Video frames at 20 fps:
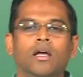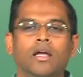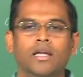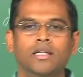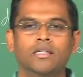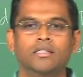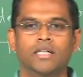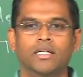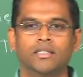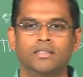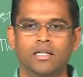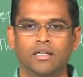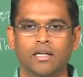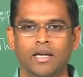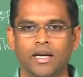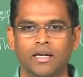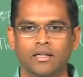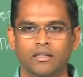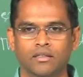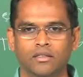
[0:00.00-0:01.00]
inside the
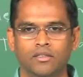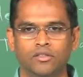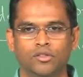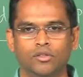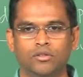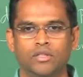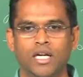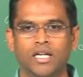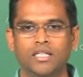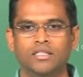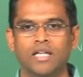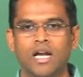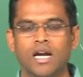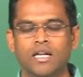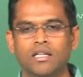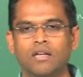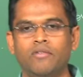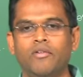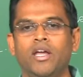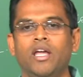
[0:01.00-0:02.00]
grain. So, that is
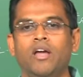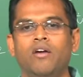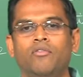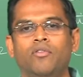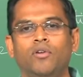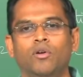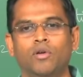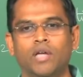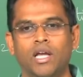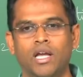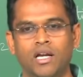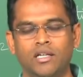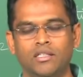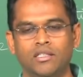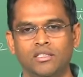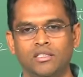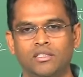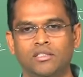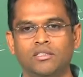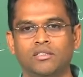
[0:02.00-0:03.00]
another way of looking at
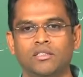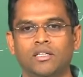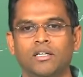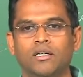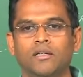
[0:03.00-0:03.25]
this